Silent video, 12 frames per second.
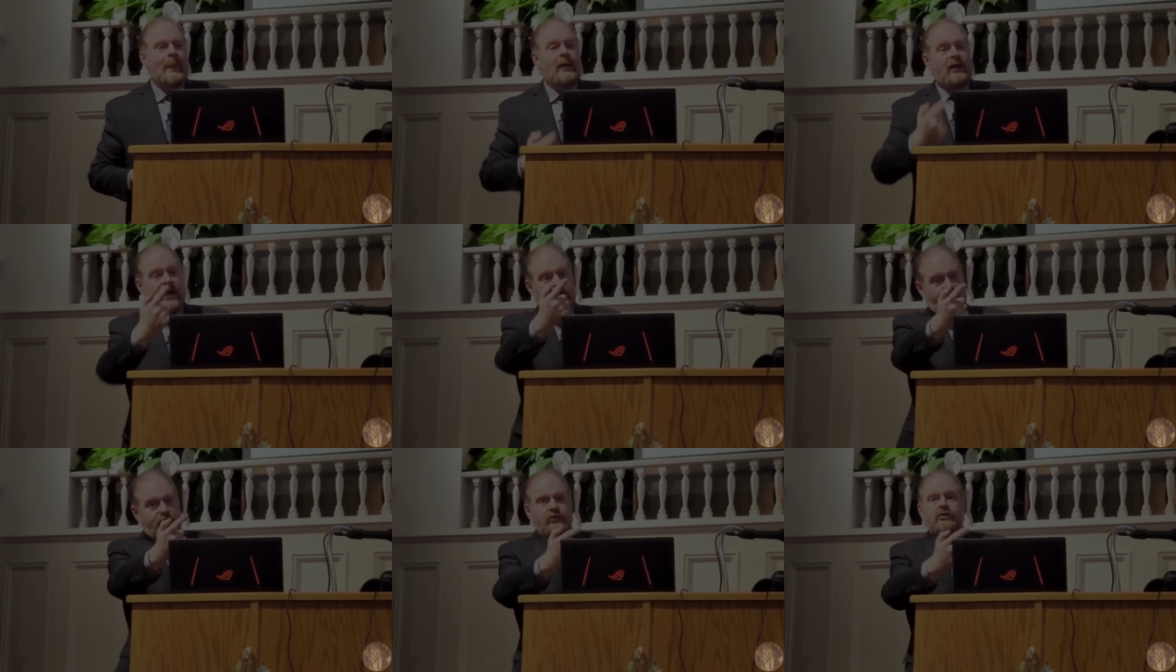Amen.
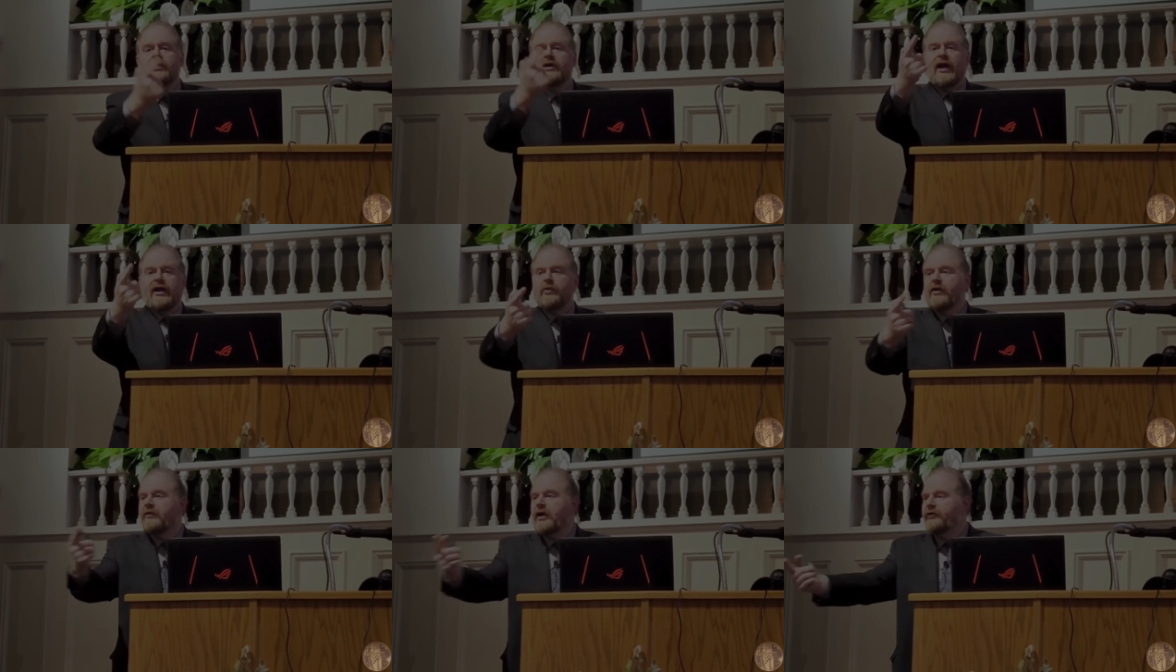And you
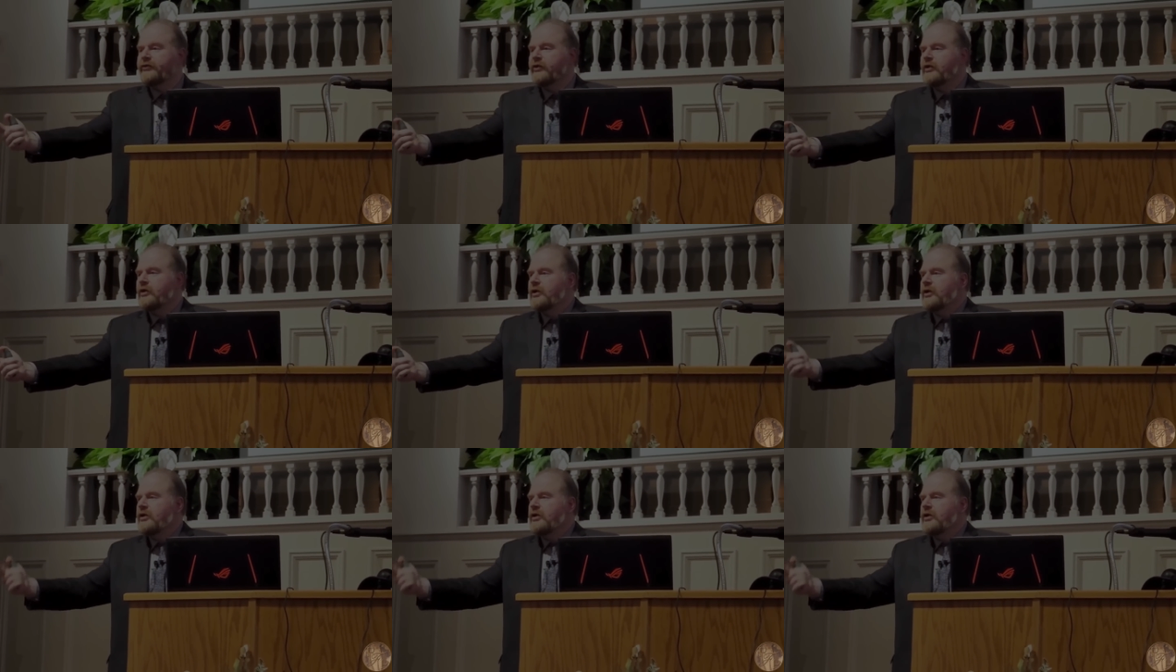and whoever else.